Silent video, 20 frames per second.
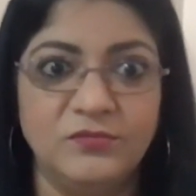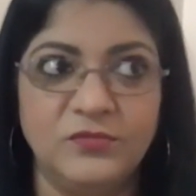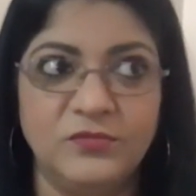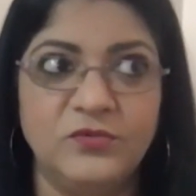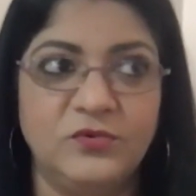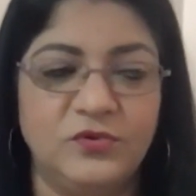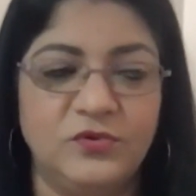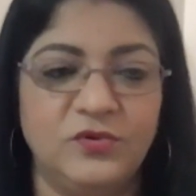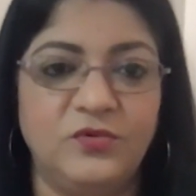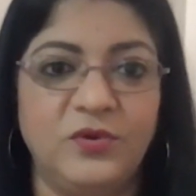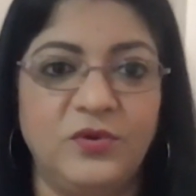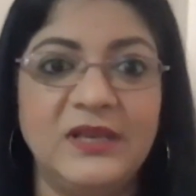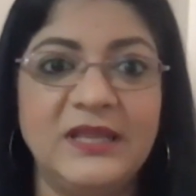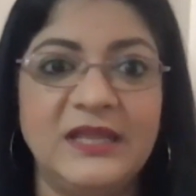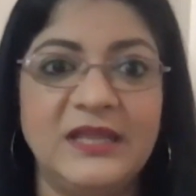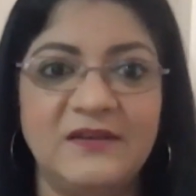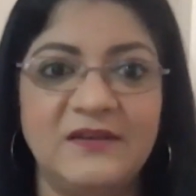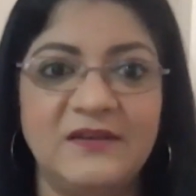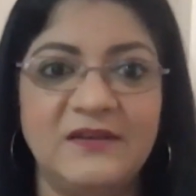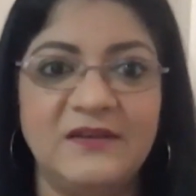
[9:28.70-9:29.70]
you're really
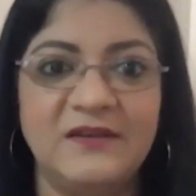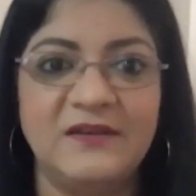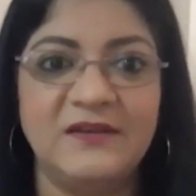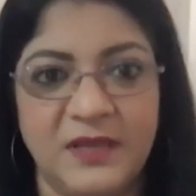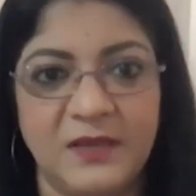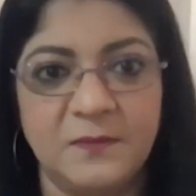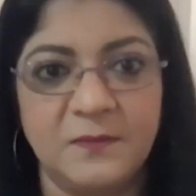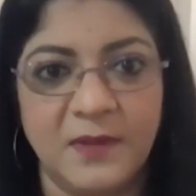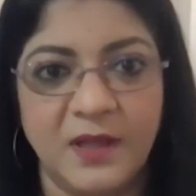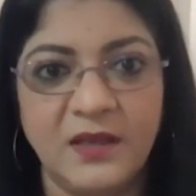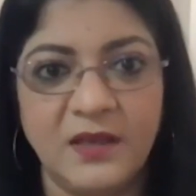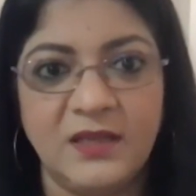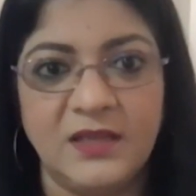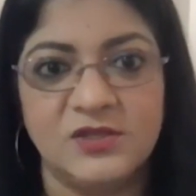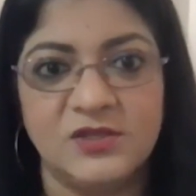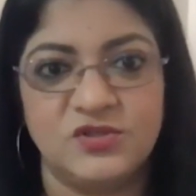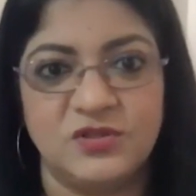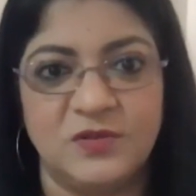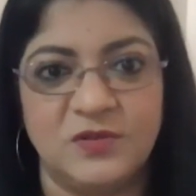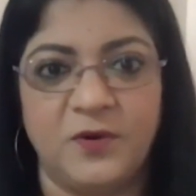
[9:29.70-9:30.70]
investing big money
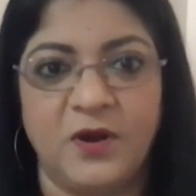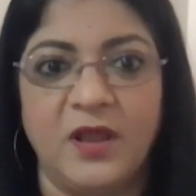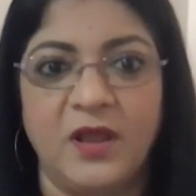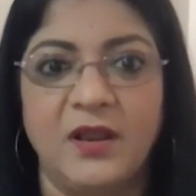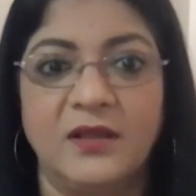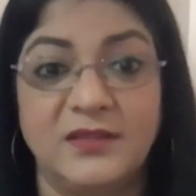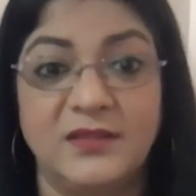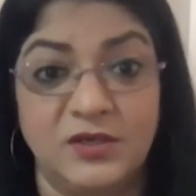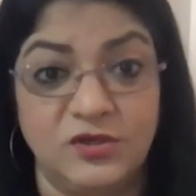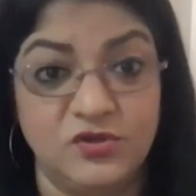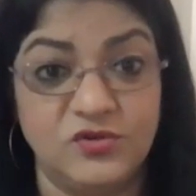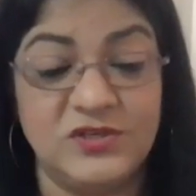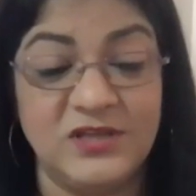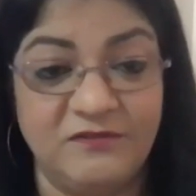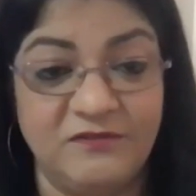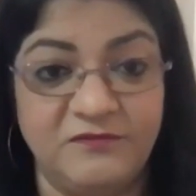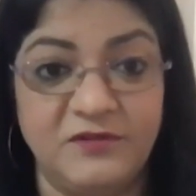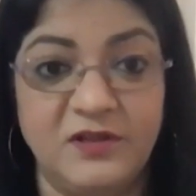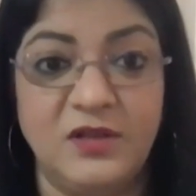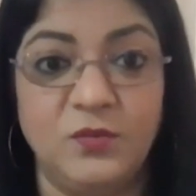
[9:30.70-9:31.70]
into the product, then you
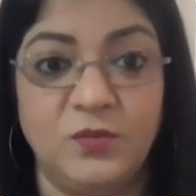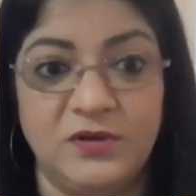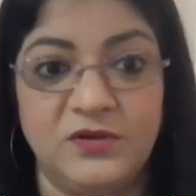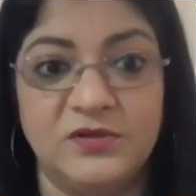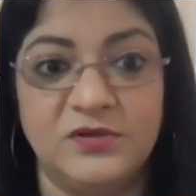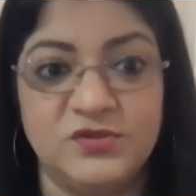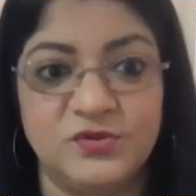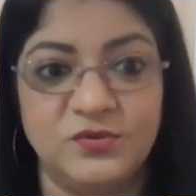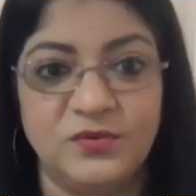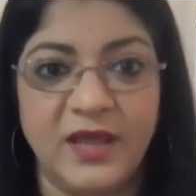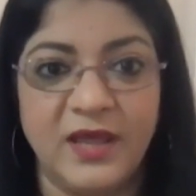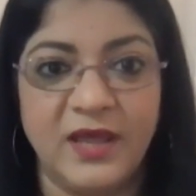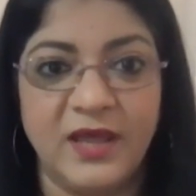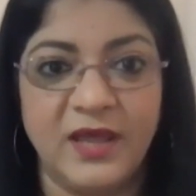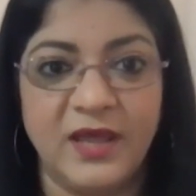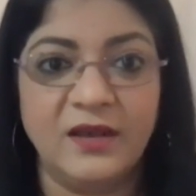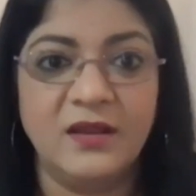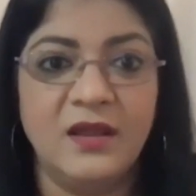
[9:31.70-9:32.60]
definitely want to do that.